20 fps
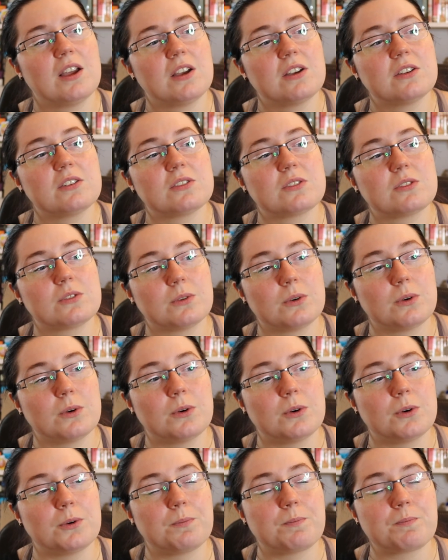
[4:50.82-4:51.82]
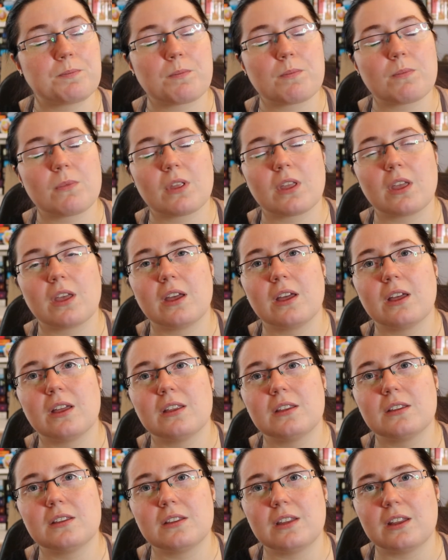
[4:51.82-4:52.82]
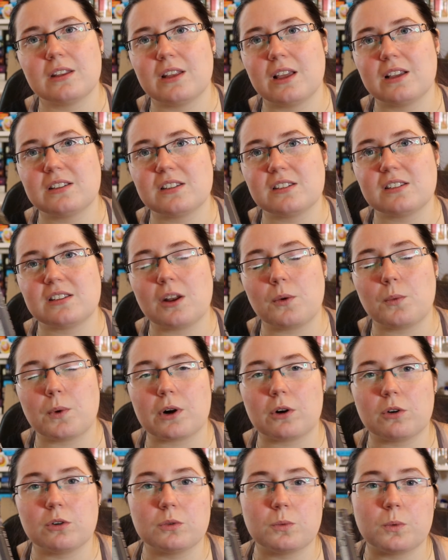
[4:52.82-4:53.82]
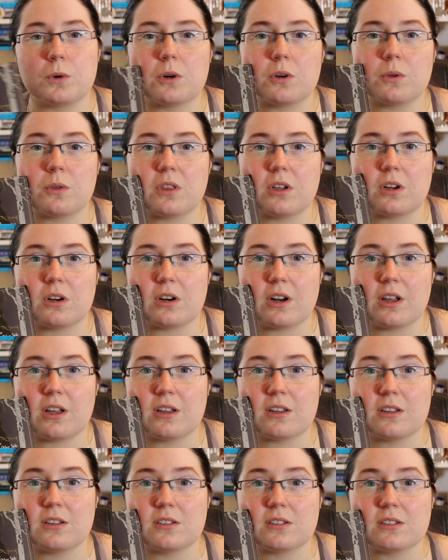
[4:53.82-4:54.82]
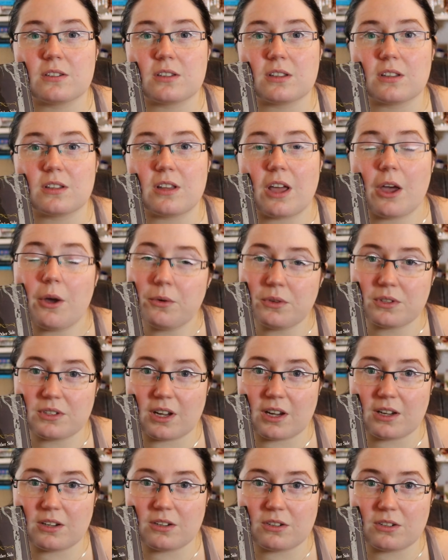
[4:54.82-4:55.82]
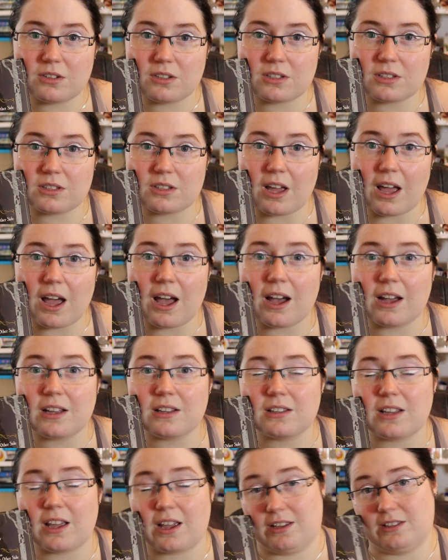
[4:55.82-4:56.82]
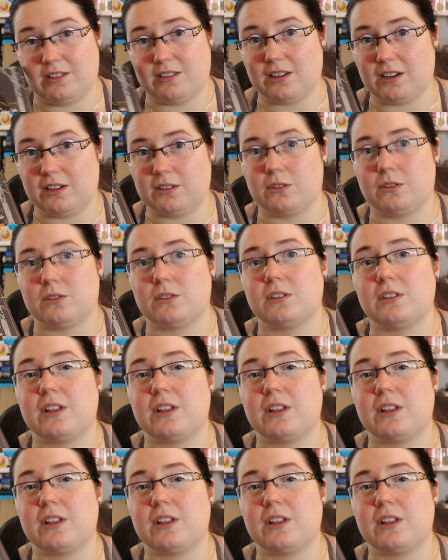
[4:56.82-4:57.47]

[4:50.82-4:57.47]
So this is in a world where there is the outsiders and the insiders.